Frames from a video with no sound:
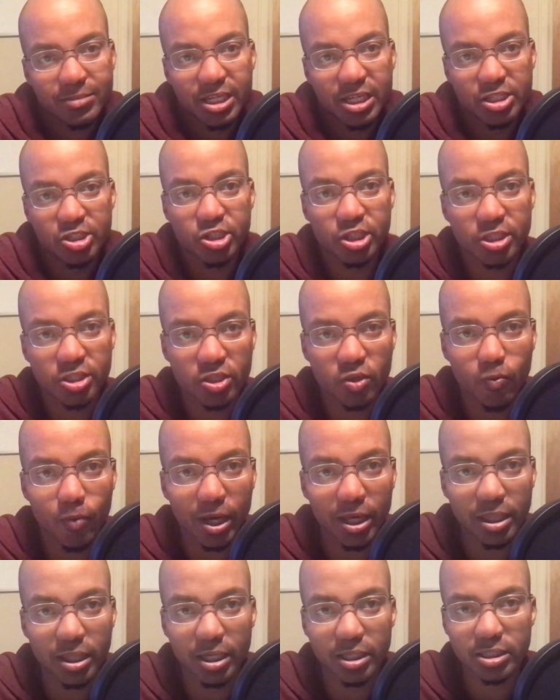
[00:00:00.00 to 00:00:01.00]
It's just the
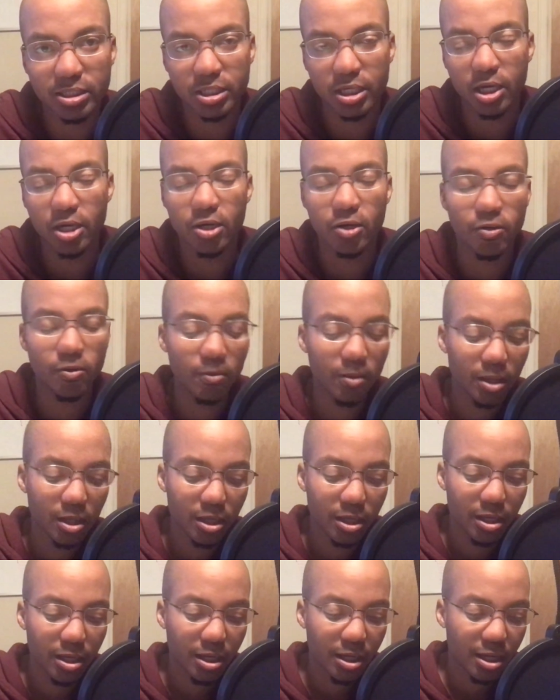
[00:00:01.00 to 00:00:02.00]
way things go.
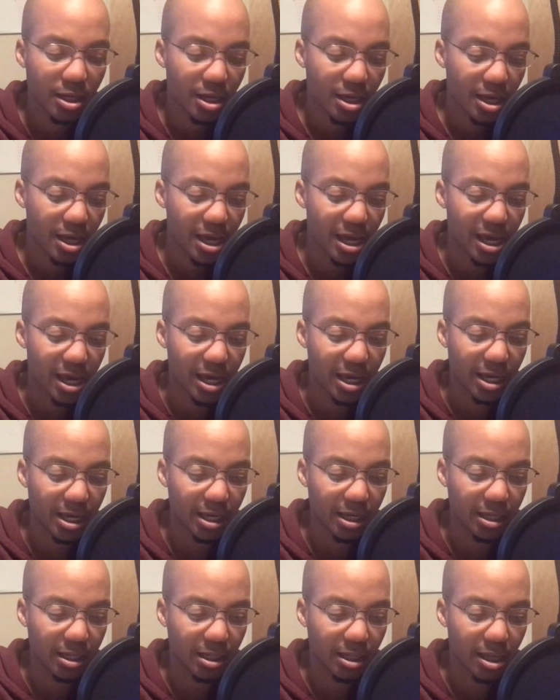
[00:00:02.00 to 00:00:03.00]

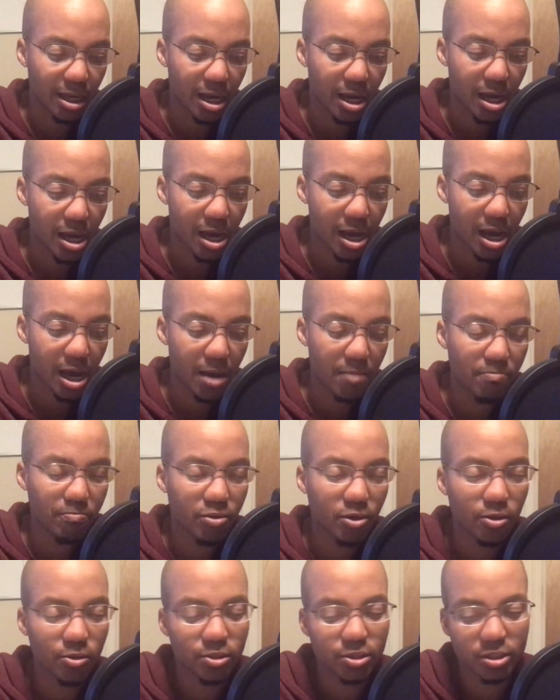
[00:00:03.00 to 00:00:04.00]
And I'm
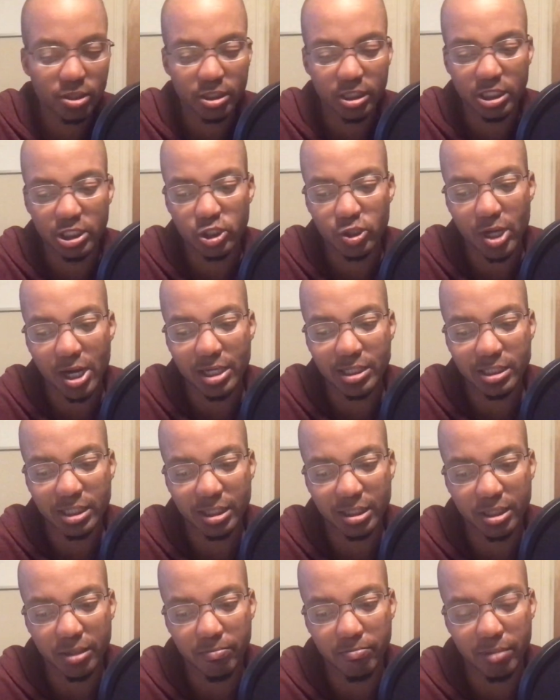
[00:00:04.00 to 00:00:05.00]
personally trying
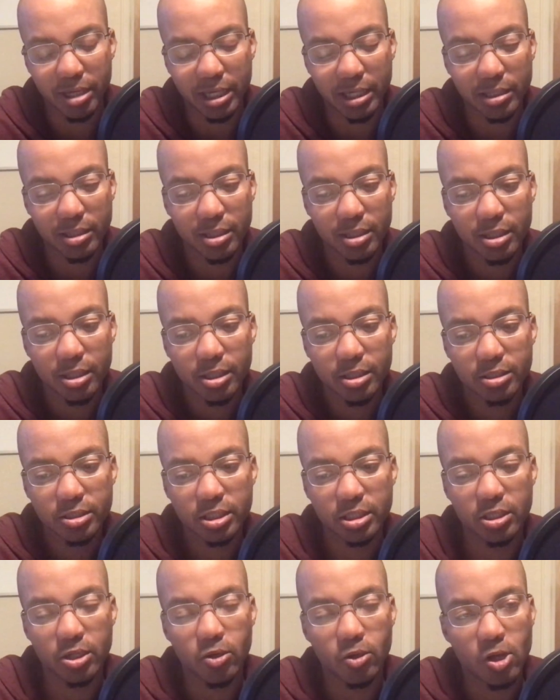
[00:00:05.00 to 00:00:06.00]
to commit
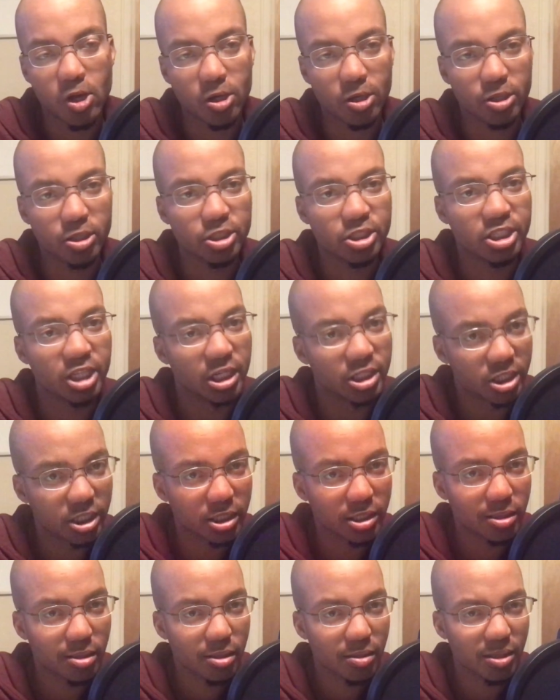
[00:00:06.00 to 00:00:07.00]
to no longer
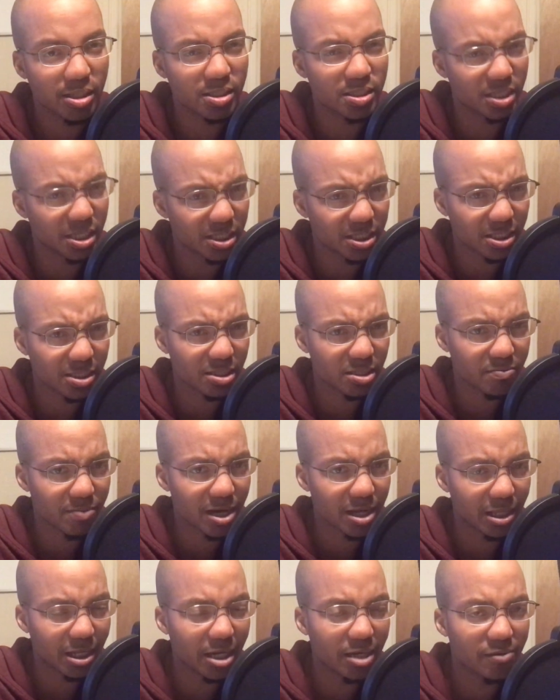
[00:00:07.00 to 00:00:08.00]
judging the seasons of
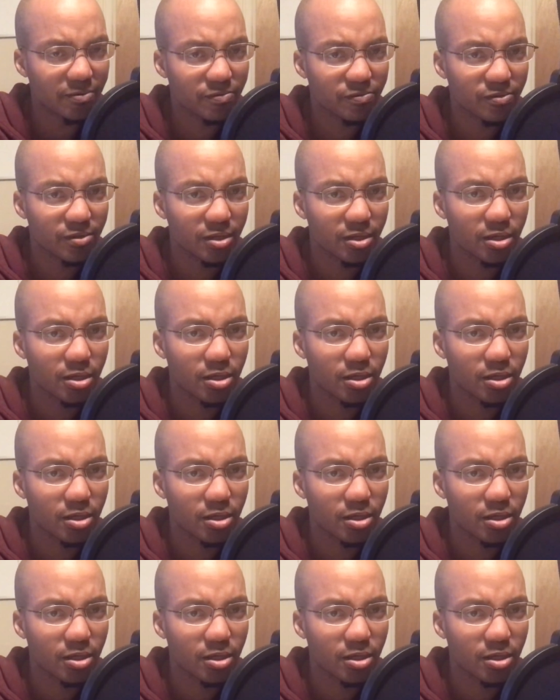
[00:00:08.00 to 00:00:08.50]
my life